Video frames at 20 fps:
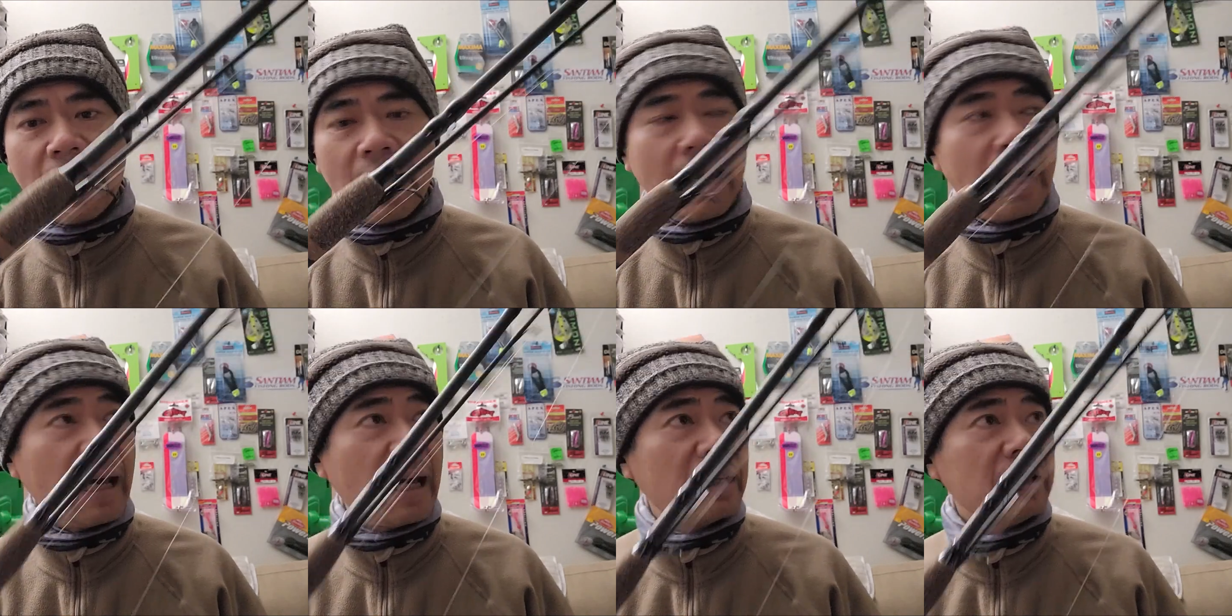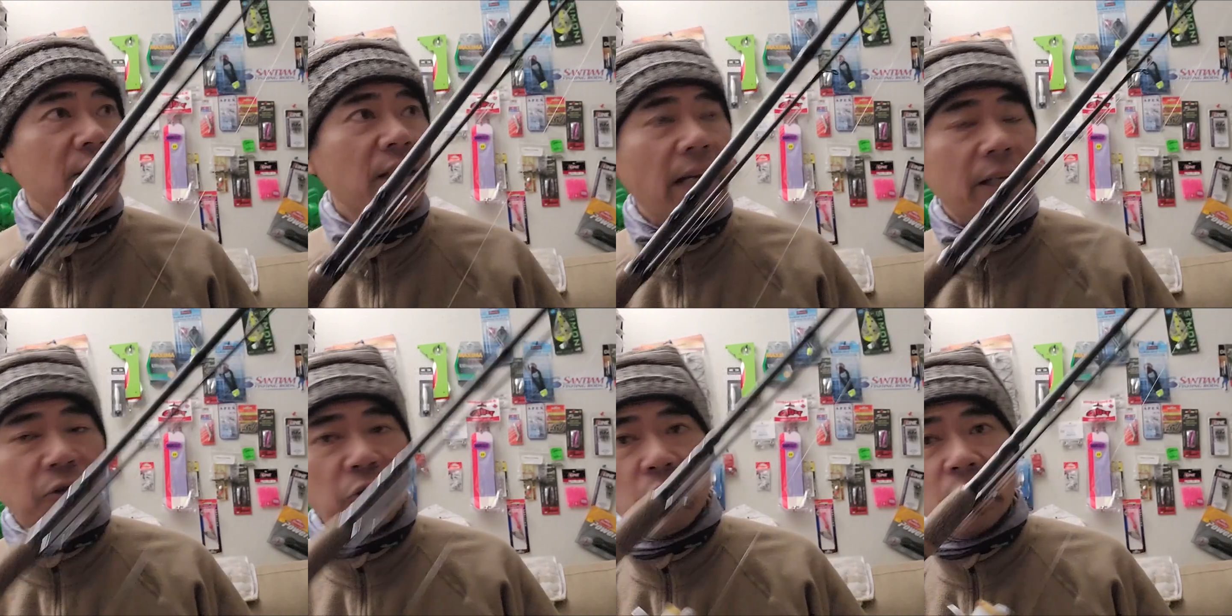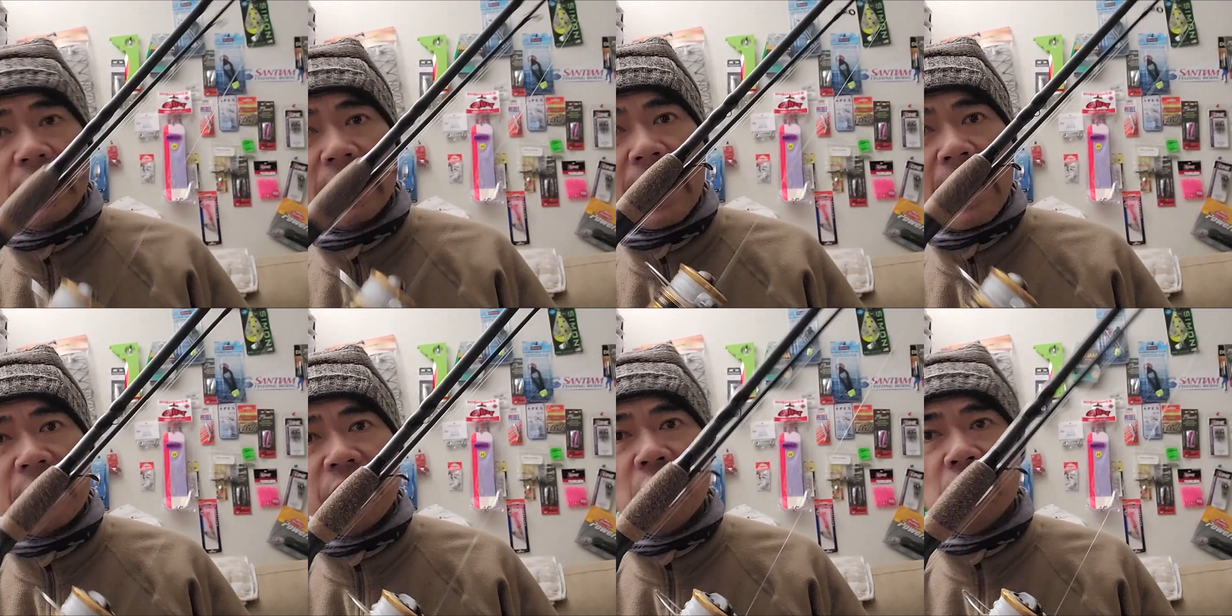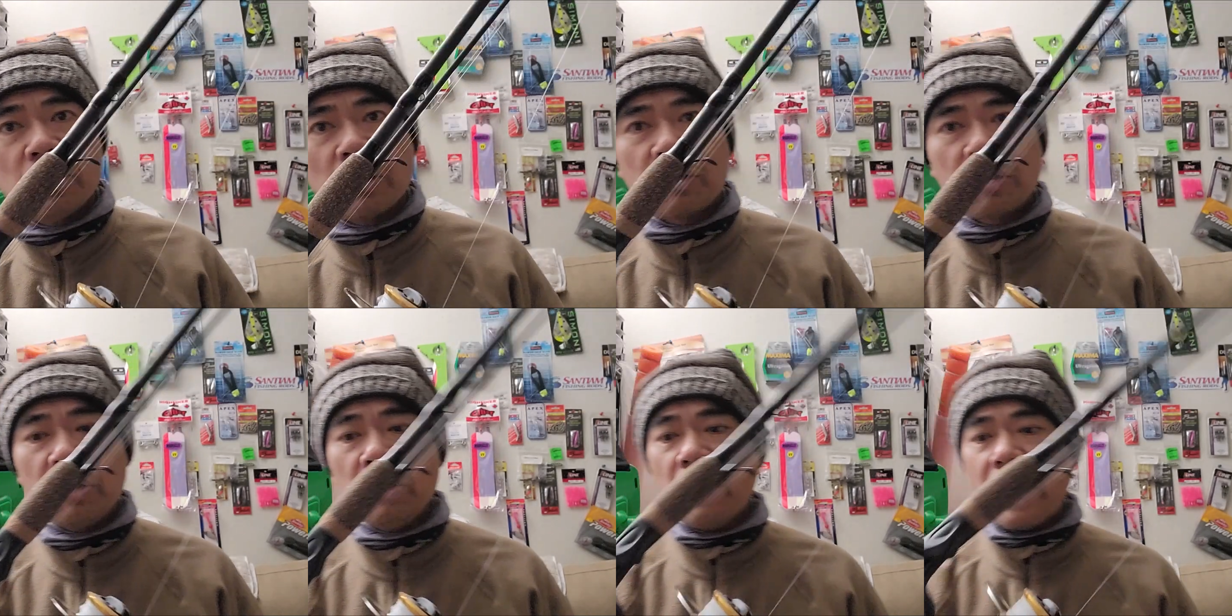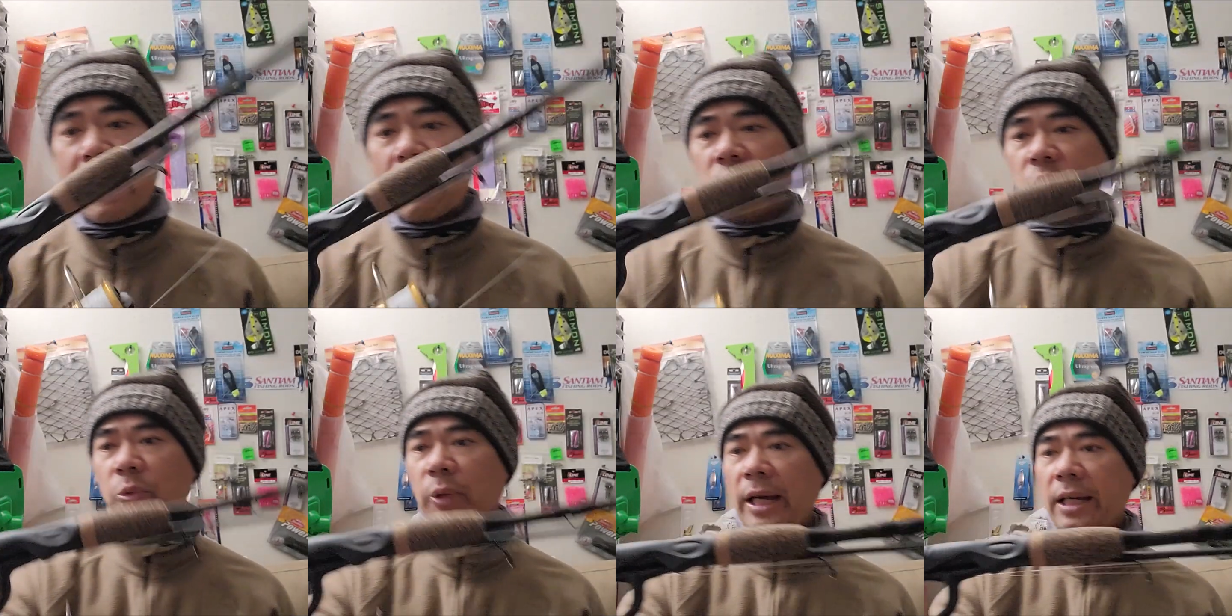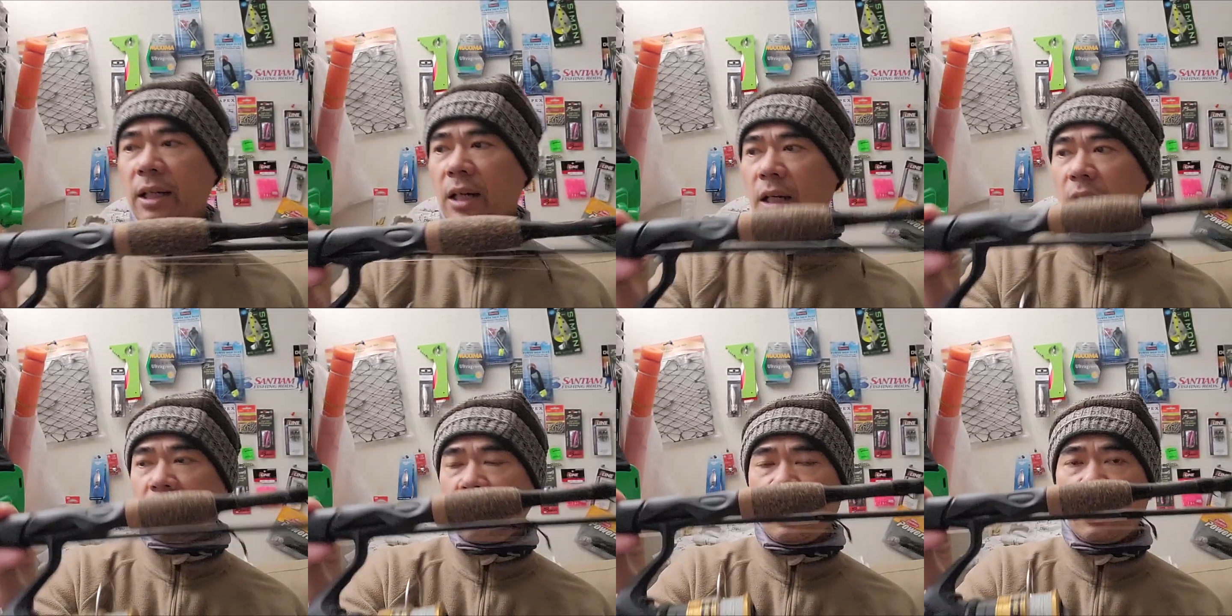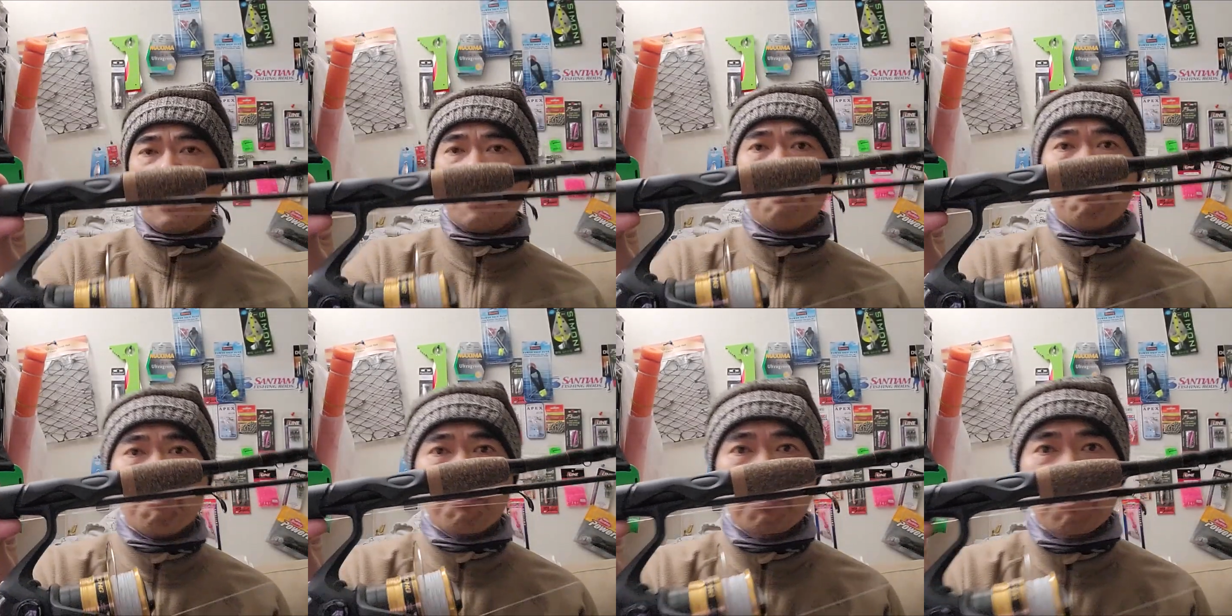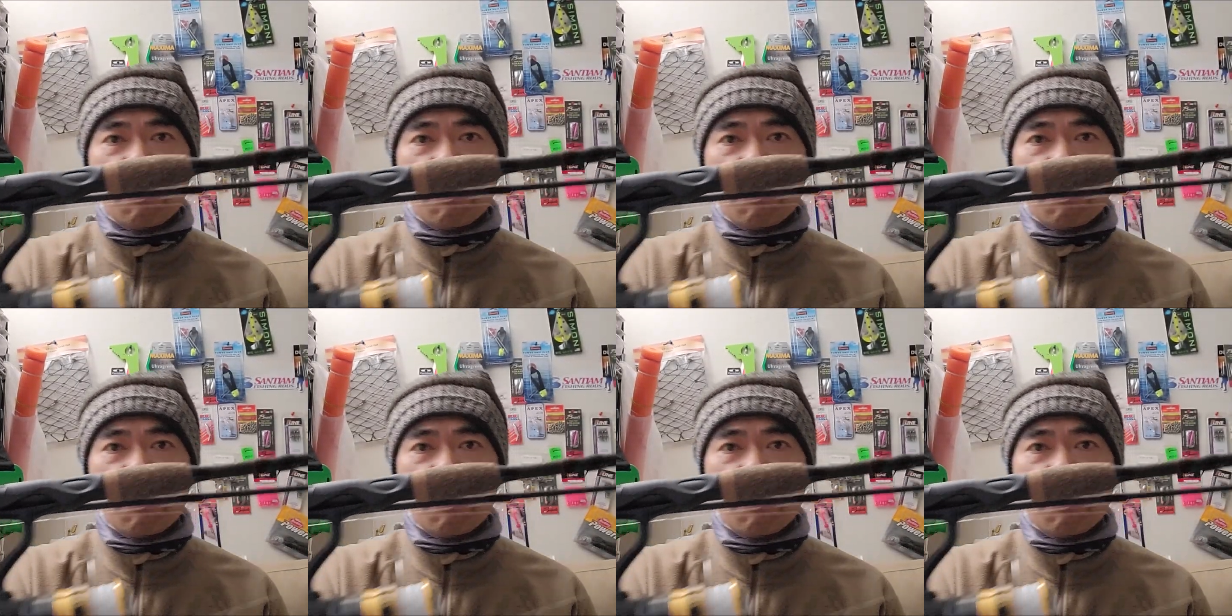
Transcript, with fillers: And yes, you can use a two ounce weight on here.